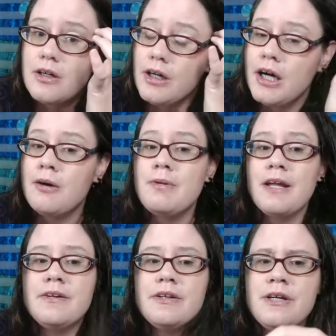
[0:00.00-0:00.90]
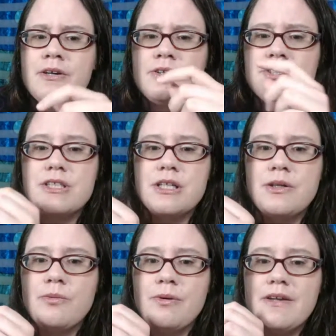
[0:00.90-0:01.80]
And there's
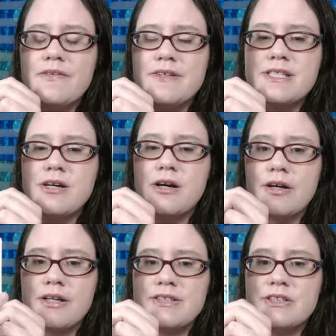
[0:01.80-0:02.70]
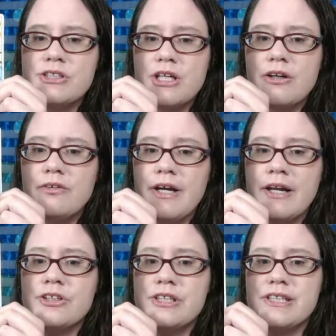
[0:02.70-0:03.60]
the way that this card is, and the general
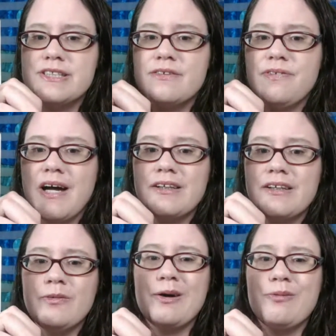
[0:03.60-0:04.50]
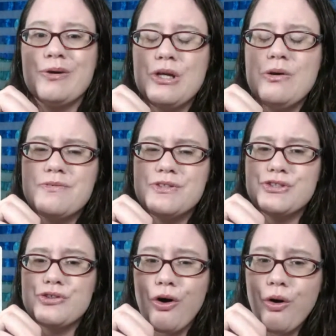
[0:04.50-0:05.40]
energy is the fact that, like, when you have
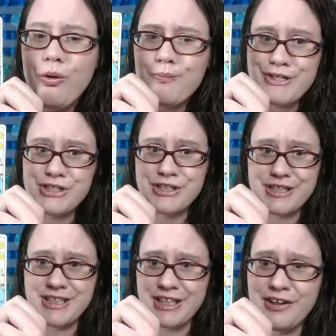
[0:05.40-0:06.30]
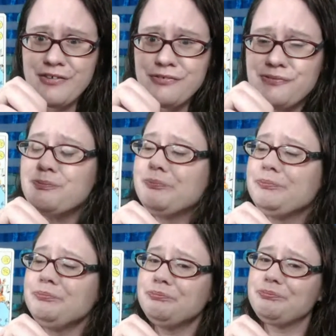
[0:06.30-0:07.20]
so much to give,
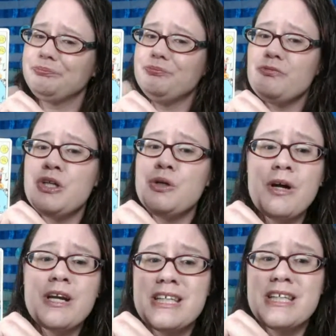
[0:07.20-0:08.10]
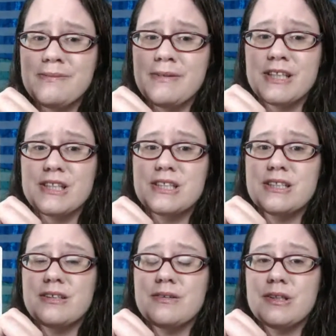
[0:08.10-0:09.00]
you want to give it.
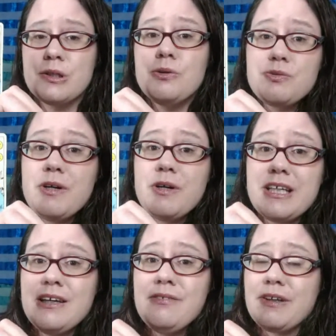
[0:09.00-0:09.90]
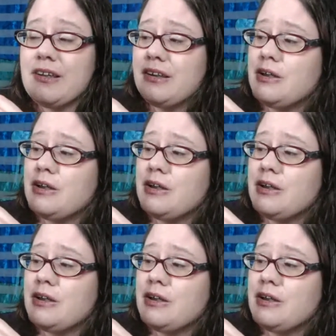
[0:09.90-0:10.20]
You just want to give it.